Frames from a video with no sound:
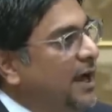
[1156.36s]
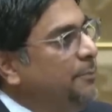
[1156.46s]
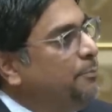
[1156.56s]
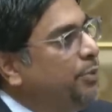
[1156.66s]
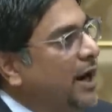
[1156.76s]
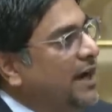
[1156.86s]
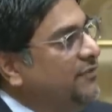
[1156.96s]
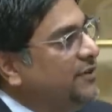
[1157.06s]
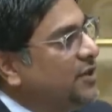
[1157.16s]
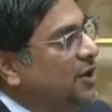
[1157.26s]
and
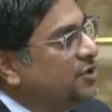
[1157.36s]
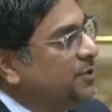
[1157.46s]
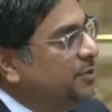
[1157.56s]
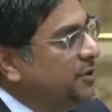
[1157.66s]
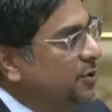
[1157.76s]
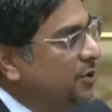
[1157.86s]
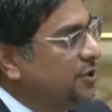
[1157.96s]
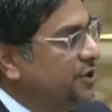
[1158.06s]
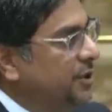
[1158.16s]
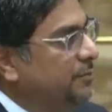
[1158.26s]
private
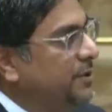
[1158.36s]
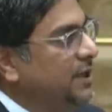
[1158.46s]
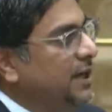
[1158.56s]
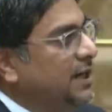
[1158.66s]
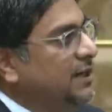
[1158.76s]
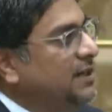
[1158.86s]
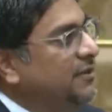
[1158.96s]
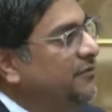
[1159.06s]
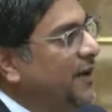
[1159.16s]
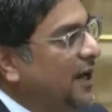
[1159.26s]
entrepreneurship can
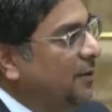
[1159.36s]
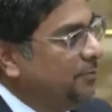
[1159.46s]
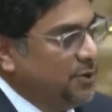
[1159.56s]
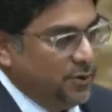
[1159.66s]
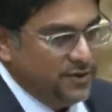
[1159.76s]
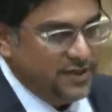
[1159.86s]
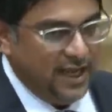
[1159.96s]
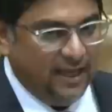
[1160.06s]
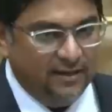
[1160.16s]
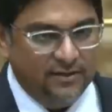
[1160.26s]
develop those
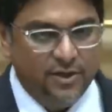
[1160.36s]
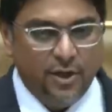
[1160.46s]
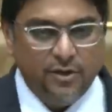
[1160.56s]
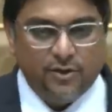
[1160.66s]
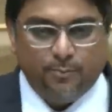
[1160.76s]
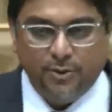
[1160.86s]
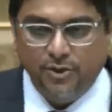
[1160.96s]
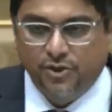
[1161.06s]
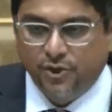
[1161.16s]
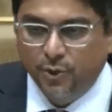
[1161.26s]
land to
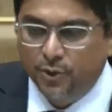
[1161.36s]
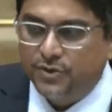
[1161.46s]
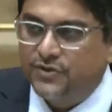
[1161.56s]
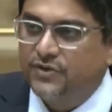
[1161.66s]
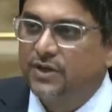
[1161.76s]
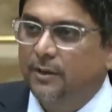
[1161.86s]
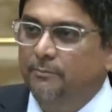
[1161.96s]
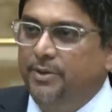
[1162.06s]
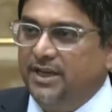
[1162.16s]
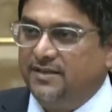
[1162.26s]
produce
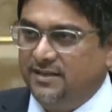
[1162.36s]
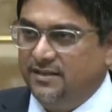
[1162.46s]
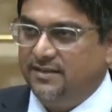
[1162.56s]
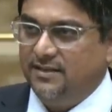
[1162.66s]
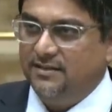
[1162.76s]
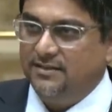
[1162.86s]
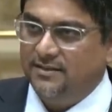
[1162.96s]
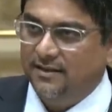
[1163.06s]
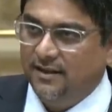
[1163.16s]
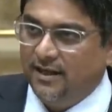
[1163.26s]

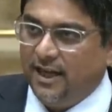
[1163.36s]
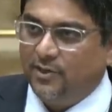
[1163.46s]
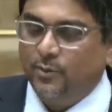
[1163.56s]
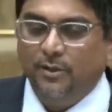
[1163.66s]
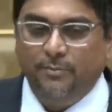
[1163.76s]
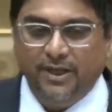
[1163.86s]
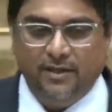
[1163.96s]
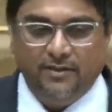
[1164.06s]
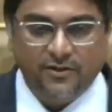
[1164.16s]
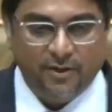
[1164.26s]
businesses that will be
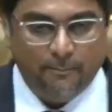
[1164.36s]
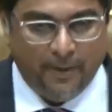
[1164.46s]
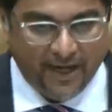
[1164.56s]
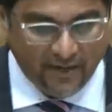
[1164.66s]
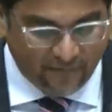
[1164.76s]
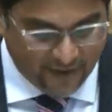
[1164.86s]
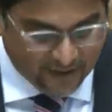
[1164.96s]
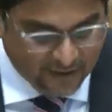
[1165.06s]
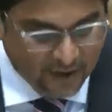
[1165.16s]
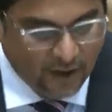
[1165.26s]
to the
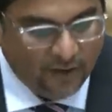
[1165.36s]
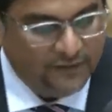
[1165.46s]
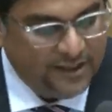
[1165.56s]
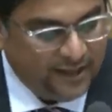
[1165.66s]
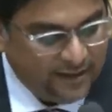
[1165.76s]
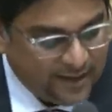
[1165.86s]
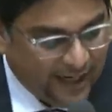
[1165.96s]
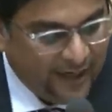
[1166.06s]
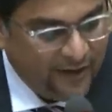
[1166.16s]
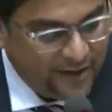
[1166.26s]
benefit of the
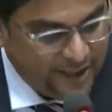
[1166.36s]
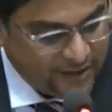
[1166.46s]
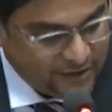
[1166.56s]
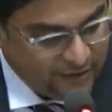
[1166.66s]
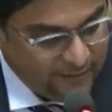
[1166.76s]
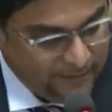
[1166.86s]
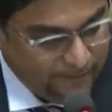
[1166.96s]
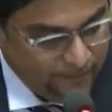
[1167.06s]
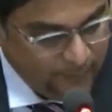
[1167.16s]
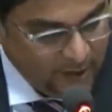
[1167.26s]
entire nation.
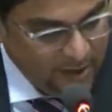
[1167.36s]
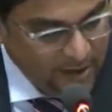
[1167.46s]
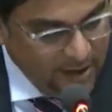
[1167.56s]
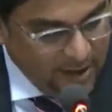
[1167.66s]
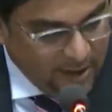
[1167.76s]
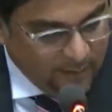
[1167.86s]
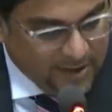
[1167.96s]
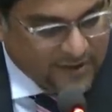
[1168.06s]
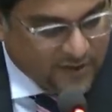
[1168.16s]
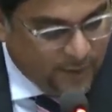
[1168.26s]
Mr.